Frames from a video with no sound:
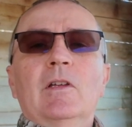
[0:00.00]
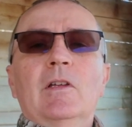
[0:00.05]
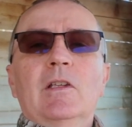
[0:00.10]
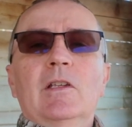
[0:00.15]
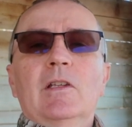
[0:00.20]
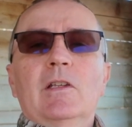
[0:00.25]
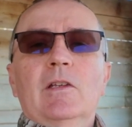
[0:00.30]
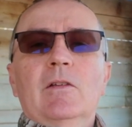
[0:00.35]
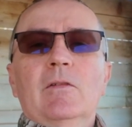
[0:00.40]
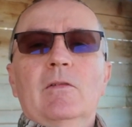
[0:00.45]

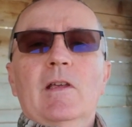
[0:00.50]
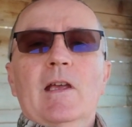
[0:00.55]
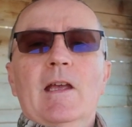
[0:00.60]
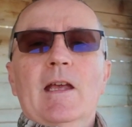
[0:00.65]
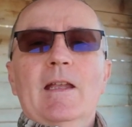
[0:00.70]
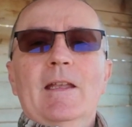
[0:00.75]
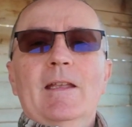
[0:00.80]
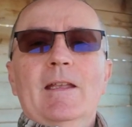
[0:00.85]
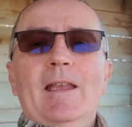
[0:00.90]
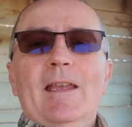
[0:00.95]
you get
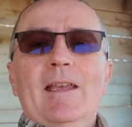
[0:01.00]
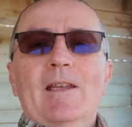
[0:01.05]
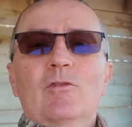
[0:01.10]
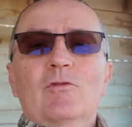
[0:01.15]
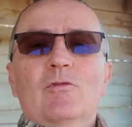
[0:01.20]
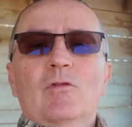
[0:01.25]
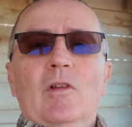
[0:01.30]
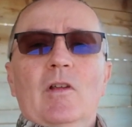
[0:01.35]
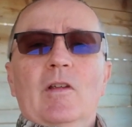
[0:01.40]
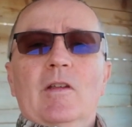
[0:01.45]
an
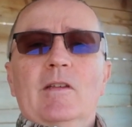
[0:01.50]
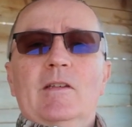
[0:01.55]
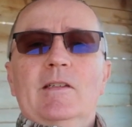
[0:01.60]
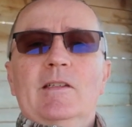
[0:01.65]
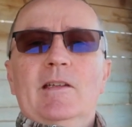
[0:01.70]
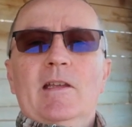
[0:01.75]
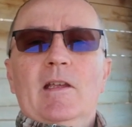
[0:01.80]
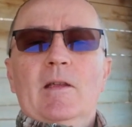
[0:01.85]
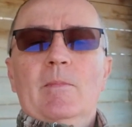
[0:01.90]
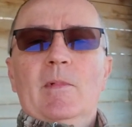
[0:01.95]
extra
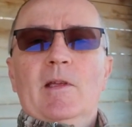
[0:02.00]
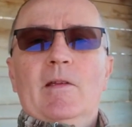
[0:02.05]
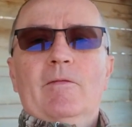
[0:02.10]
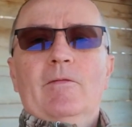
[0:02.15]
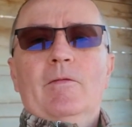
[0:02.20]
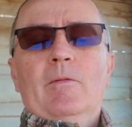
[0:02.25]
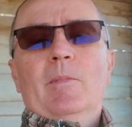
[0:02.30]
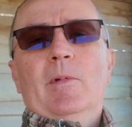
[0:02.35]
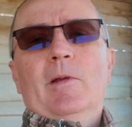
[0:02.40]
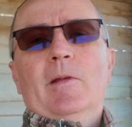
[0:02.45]
DMF
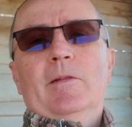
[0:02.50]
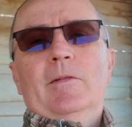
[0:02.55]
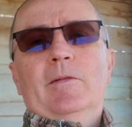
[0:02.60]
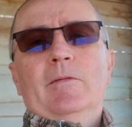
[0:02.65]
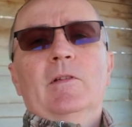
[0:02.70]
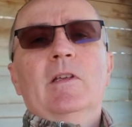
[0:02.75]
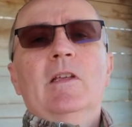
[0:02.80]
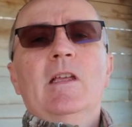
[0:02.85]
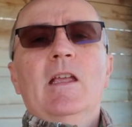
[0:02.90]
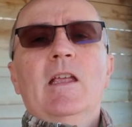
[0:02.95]
button,
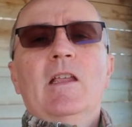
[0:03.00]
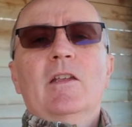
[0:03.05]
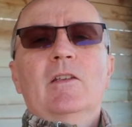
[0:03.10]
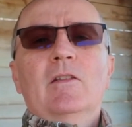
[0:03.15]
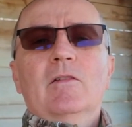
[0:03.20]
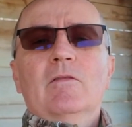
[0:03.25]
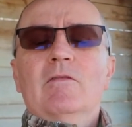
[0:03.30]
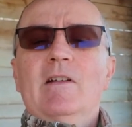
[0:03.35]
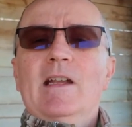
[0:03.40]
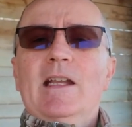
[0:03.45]

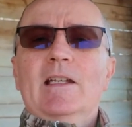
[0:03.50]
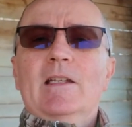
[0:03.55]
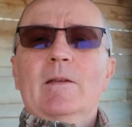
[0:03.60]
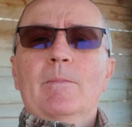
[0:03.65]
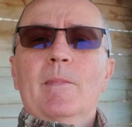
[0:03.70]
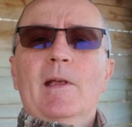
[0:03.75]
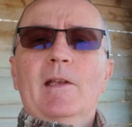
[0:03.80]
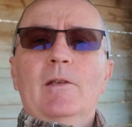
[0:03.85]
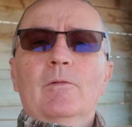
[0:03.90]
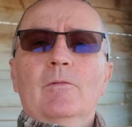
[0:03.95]
direct
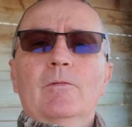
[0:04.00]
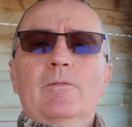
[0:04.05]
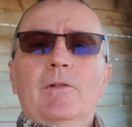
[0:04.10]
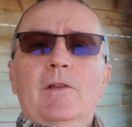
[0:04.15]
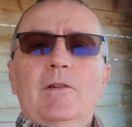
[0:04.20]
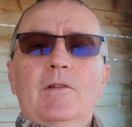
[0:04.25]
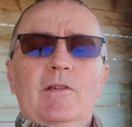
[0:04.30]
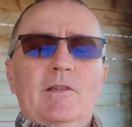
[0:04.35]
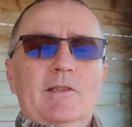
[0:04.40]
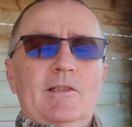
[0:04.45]
manual
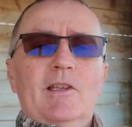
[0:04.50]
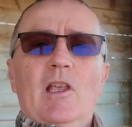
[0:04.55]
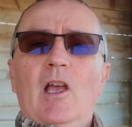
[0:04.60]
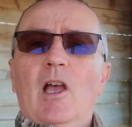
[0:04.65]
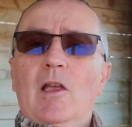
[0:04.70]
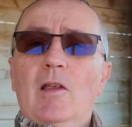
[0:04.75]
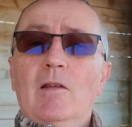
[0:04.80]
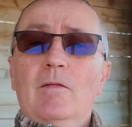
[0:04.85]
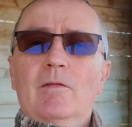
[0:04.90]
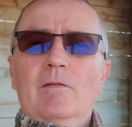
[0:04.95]
focus
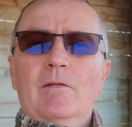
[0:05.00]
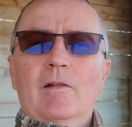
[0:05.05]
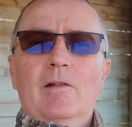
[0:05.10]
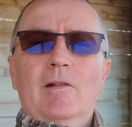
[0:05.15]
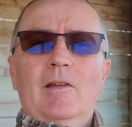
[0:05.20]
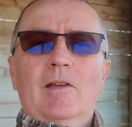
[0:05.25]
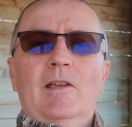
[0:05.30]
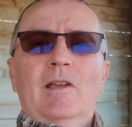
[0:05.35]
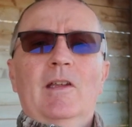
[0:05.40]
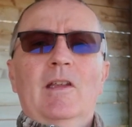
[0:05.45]
override,
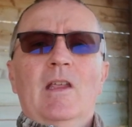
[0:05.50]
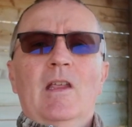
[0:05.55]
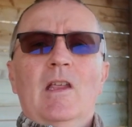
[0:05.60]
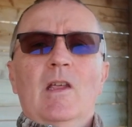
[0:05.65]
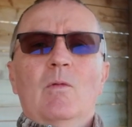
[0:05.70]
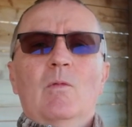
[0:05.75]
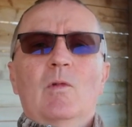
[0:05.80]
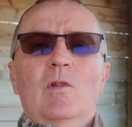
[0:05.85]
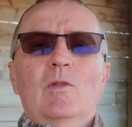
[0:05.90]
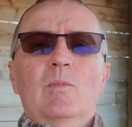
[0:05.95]

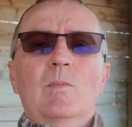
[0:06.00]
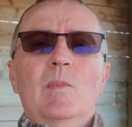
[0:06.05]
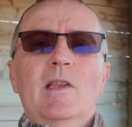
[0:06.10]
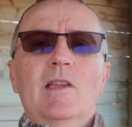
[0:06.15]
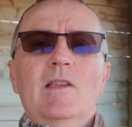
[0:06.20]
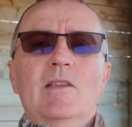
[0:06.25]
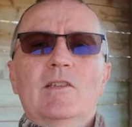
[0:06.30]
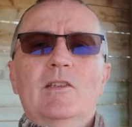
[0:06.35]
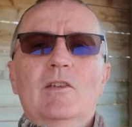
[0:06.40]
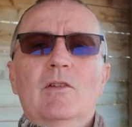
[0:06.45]
which
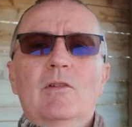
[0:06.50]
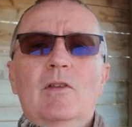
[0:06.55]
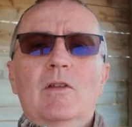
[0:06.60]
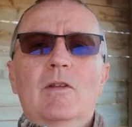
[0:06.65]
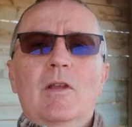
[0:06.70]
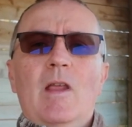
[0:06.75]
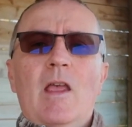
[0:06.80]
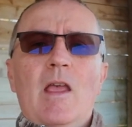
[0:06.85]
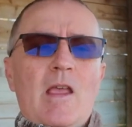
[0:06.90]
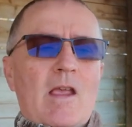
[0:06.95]
means you can
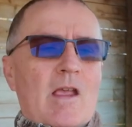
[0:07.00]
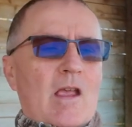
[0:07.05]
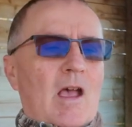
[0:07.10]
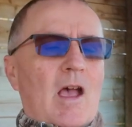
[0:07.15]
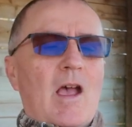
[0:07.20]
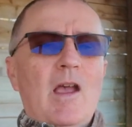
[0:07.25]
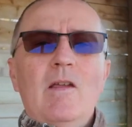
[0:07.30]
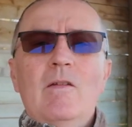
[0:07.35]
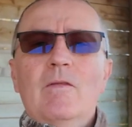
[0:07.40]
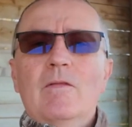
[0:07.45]

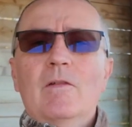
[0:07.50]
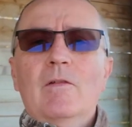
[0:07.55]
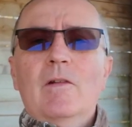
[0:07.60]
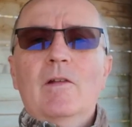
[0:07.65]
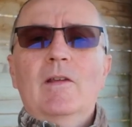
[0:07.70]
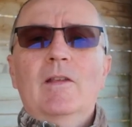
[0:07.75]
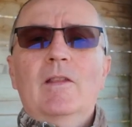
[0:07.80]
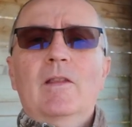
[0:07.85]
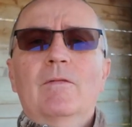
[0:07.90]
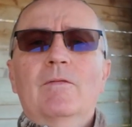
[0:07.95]
override
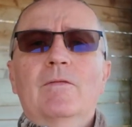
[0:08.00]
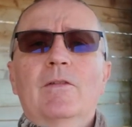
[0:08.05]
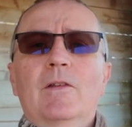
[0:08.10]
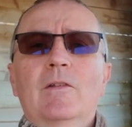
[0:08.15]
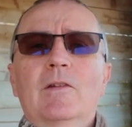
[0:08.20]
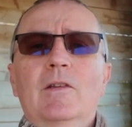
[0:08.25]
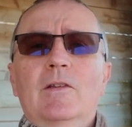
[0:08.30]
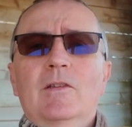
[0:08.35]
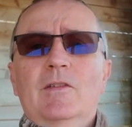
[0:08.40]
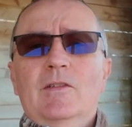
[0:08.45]
the
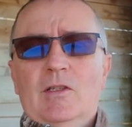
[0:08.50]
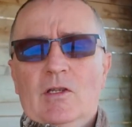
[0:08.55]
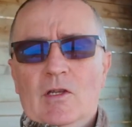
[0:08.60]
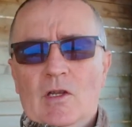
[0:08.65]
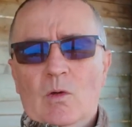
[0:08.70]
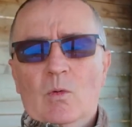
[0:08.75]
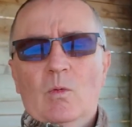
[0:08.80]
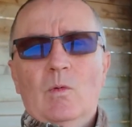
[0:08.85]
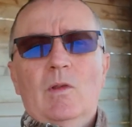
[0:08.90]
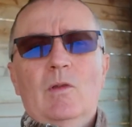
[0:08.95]
focus
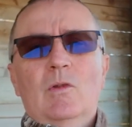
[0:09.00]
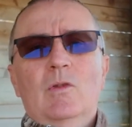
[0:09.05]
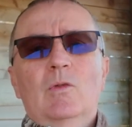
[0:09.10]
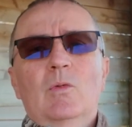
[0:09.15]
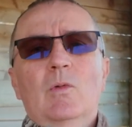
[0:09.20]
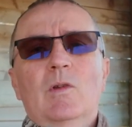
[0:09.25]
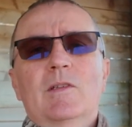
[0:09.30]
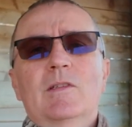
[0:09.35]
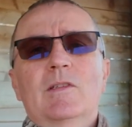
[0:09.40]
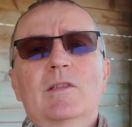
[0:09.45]
with a
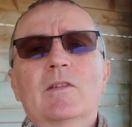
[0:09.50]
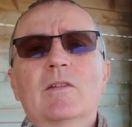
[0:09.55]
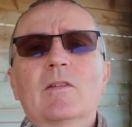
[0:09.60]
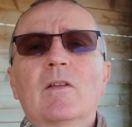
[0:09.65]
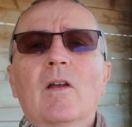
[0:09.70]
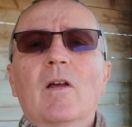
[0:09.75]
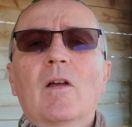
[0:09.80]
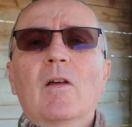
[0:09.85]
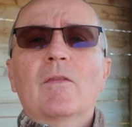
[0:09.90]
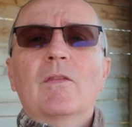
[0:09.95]
twist
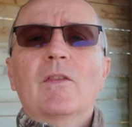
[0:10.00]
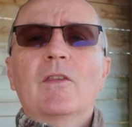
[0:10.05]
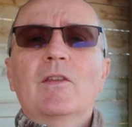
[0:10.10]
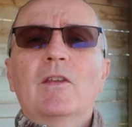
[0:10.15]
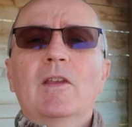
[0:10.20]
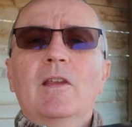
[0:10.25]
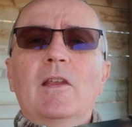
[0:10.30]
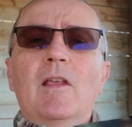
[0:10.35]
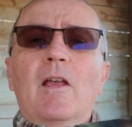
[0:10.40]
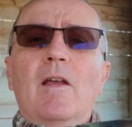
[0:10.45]
of
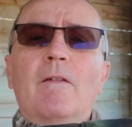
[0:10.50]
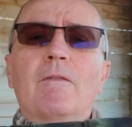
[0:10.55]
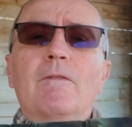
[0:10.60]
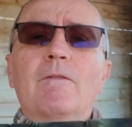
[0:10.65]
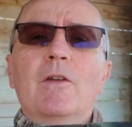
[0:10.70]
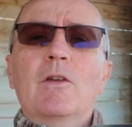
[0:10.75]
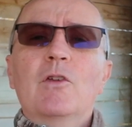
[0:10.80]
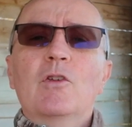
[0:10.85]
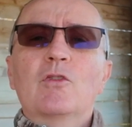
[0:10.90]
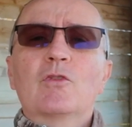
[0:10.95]
the
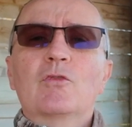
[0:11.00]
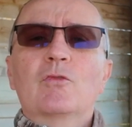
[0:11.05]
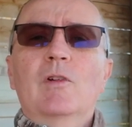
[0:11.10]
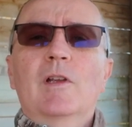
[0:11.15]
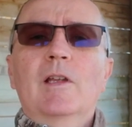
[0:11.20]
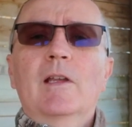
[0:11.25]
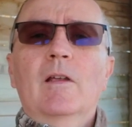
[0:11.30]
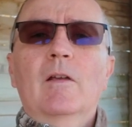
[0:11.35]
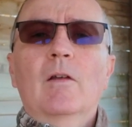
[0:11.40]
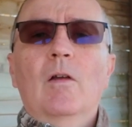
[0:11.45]
focus ring
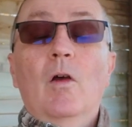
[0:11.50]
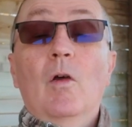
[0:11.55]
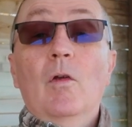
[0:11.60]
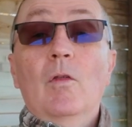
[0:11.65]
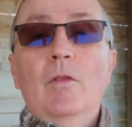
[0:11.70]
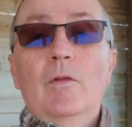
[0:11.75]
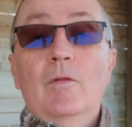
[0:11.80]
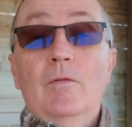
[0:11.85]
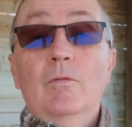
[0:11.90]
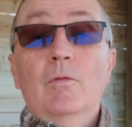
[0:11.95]
on the
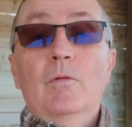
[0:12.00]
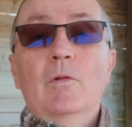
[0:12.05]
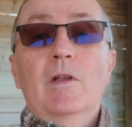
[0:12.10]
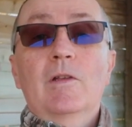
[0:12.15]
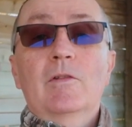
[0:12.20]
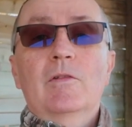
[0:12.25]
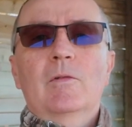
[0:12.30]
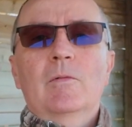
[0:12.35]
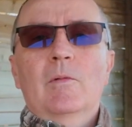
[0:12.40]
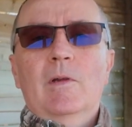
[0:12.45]

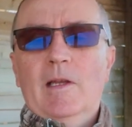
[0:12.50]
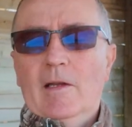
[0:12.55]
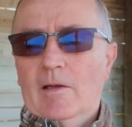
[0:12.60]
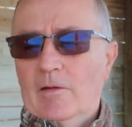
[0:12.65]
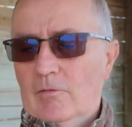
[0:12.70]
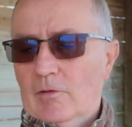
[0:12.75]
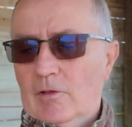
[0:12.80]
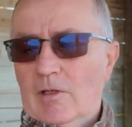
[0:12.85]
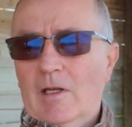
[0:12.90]
400-800.